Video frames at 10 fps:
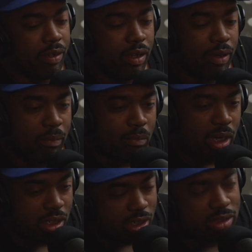
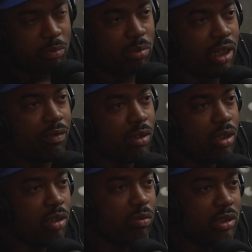my cousin played for
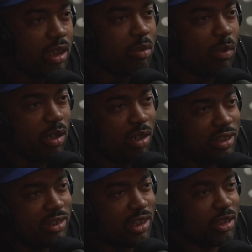you. We talked about
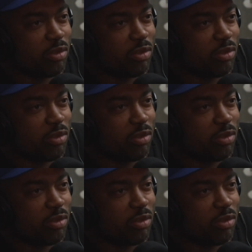earlier, Cedric